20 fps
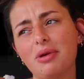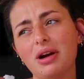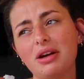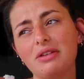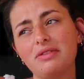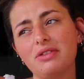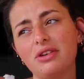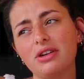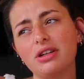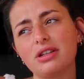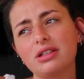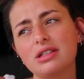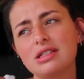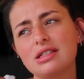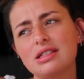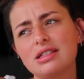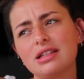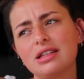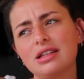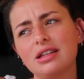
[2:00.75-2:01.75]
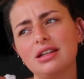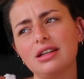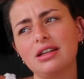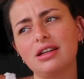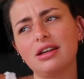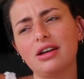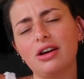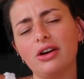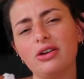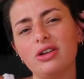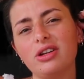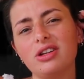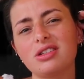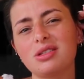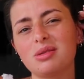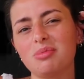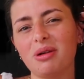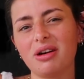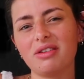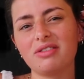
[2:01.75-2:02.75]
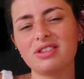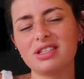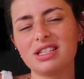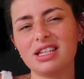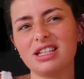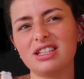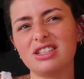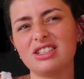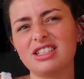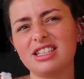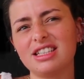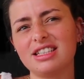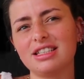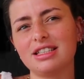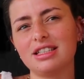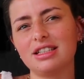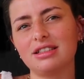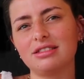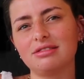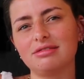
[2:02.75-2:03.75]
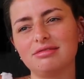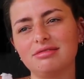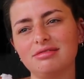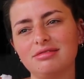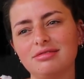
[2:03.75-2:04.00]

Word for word: breakfast. Only because the breakfast here just isn't...